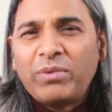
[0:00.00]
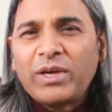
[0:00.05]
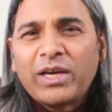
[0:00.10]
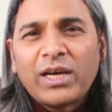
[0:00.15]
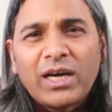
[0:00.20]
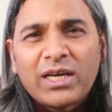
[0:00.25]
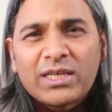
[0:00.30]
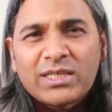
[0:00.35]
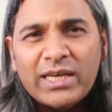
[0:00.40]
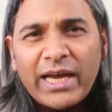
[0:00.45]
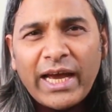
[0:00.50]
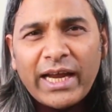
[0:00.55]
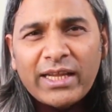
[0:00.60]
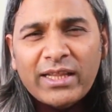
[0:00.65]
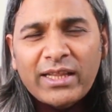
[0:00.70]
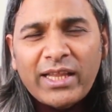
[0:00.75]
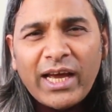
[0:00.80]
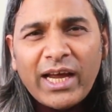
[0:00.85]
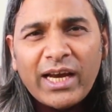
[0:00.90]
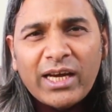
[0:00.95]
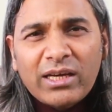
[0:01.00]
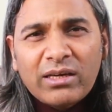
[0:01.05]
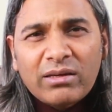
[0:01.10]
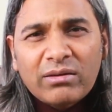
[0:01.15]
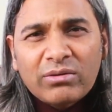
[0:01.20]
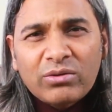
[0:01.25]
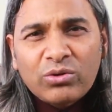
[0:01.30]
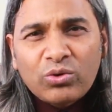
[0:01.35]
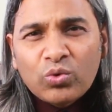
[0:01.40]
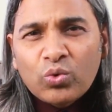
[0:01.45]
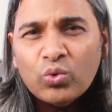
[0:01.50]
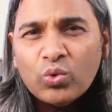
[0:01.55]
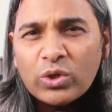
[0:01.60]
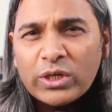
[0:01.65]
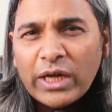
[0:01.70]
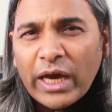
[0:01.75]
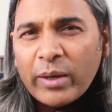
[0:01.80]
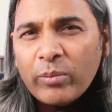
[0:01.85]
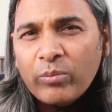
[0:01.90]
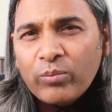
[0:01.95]
because at that two
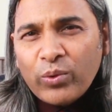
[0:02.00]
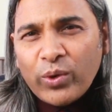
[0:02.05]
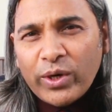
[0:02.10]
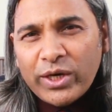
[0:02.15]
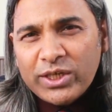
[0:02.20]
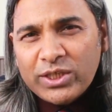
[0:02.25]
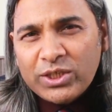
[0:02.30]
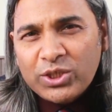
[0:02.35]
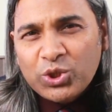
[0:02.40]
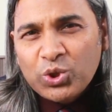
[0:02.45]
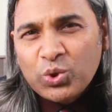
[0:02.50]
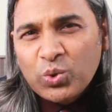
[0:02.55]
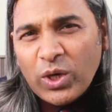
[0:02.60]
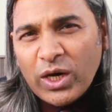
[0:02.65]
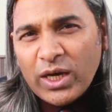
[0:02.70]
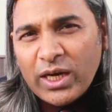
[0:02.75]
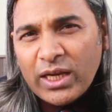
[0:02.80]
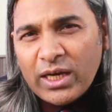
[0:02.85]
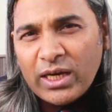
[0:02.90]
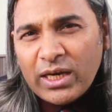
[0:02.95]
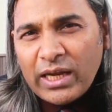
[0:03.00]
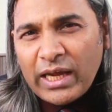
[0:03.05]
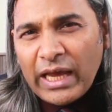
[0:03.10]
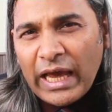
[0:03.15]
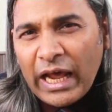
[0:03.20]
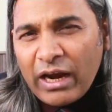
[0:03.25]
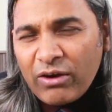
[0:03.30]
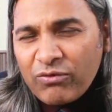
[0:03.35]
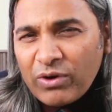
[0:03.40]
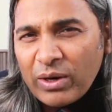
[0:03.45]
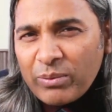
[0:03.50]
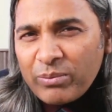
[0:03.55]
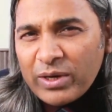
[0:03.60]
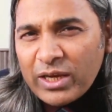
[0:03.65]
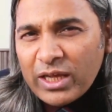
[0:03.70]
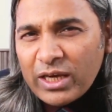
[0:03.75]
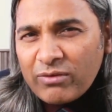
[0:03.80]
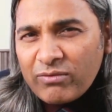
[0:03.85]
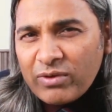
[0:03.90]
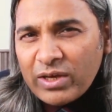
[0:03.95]
time points you are in alpha
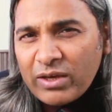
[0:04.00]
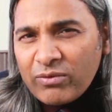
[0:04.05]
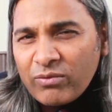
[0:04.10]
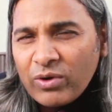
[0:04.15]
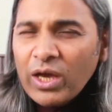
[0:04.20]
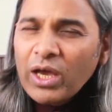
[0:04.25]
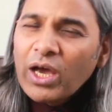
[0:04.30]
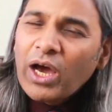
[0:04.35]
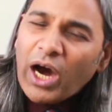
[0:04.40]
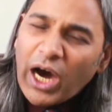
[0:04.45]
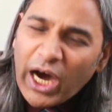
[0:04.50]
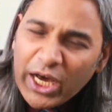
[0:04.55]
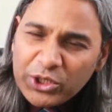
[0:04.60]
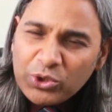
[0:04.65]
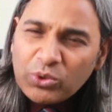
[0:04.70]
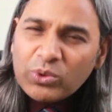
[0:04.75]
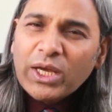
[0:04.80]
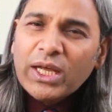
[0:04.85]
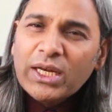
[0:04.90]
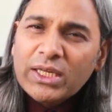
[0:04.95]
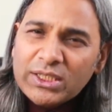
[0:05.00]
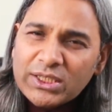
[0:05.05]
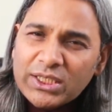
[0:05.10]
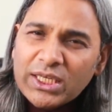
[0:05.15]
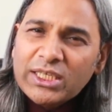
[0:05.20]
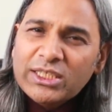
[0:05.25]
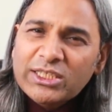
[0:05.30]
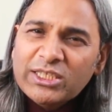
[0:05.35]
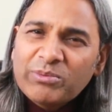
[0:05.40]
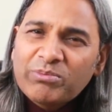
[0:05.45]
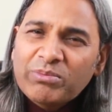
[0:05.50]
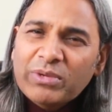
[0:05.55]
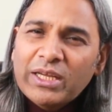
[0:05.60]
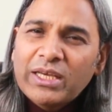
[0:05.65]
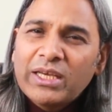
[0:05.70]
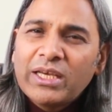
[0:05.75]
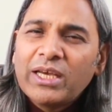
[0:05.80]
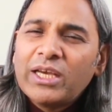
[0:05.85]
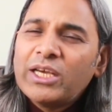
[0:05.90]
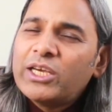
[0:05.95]
brain wave, or you can say
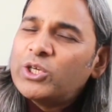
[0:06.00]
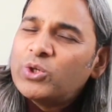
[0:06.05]
simply